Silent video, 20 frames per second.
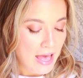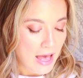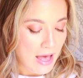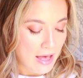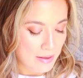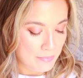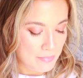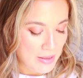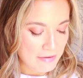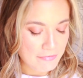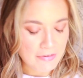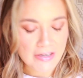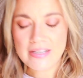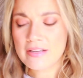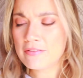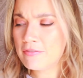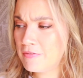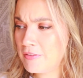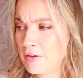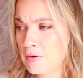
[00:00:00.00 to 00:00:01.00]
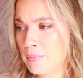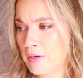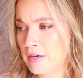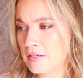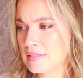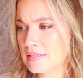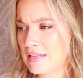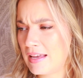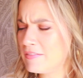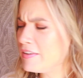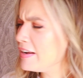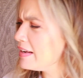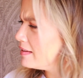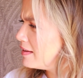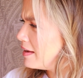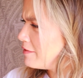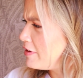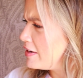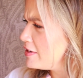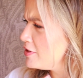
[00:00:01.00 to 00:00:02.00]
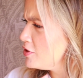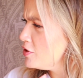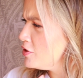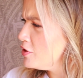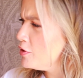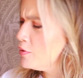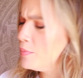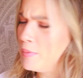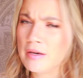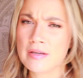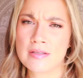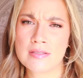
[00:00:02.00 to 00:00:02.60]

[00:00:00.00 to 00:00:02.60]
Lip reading: I've read a few books. I've read two